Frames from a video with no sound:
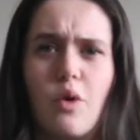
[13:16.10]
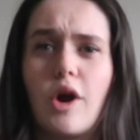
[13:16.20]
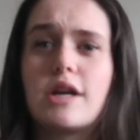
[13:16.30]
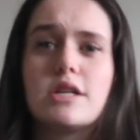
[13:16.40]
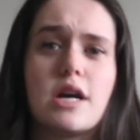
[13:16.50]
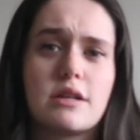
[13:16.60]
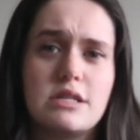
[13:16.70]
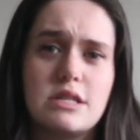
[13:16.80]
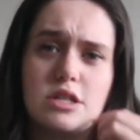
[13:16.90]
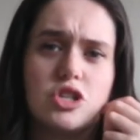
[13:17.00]
or I could tuck
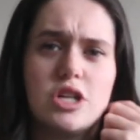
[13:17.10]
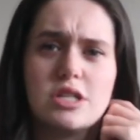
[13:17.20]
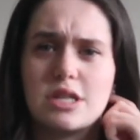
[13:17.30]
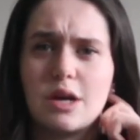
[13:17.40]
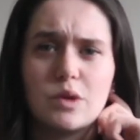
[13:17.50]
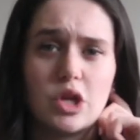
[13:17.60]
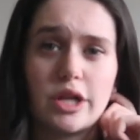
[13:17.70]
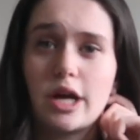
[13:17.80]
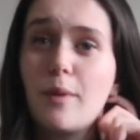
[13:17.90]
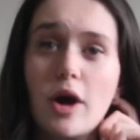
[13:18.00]
these into jeans and they would look
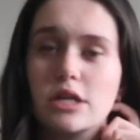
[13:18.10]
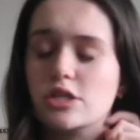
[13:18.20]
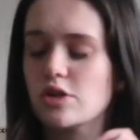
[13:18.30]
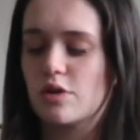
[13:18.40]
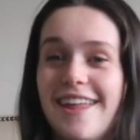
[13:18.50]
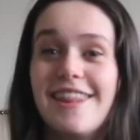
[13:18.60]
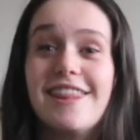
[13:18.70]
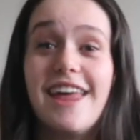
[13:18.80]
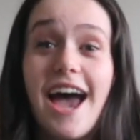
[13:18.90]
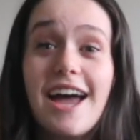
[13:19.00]
like a bodysuit.
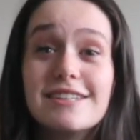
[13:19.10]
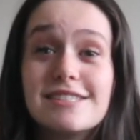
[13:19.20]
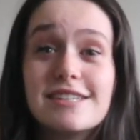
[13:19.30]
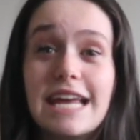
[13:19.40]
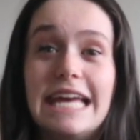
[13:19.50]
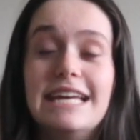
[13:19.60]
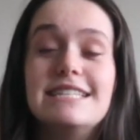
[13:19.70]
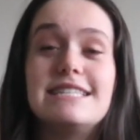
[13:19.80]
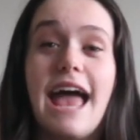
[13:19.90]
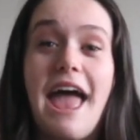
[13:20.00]
That
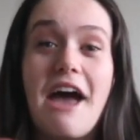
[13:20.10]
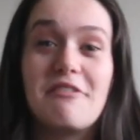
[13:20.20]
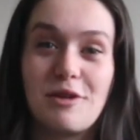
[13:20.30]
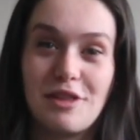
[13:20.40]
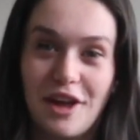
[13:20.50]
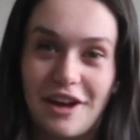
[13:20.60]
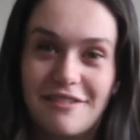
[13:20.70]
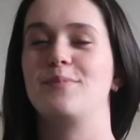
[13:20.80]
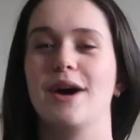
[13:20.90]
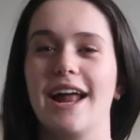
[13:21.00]
is everything,
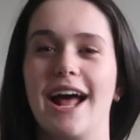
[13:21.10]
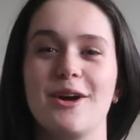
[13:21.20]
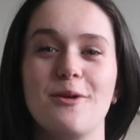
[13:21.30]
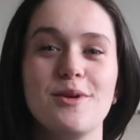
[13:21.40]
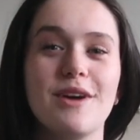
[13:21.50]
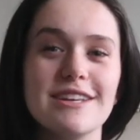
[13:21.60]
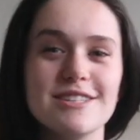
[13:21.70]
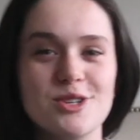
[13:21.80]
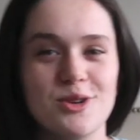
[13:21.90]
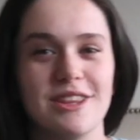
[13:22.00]
but I hope you guys
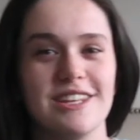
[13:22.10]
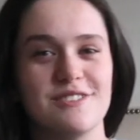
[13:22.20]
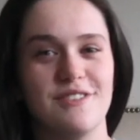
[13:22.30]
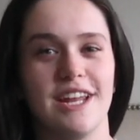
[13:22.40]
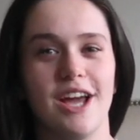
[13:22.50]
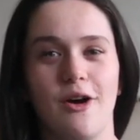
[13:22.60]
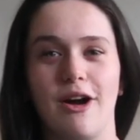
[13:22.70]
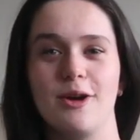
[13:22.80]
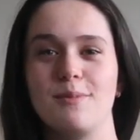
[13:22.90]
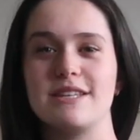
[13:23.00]
enjoyed this video.
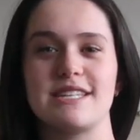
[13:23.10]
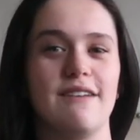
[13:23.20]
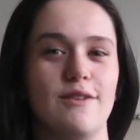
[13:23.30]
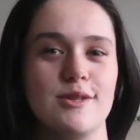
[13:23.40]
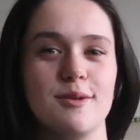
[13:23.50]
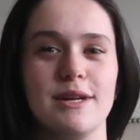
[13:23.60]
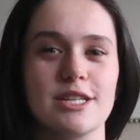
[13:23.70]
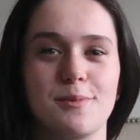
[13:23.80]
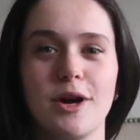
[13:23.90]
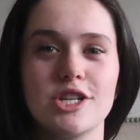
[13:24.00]
I hope this gave you some
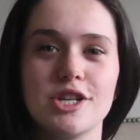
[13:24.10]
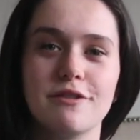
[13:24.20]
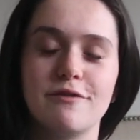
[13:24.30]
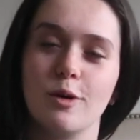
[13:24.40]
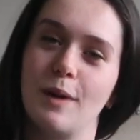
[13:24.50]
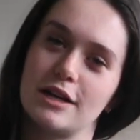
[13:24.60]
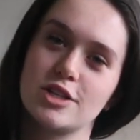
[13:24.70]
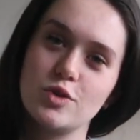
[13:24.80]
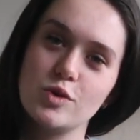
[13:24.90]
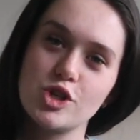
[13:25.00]
inspiration for back to school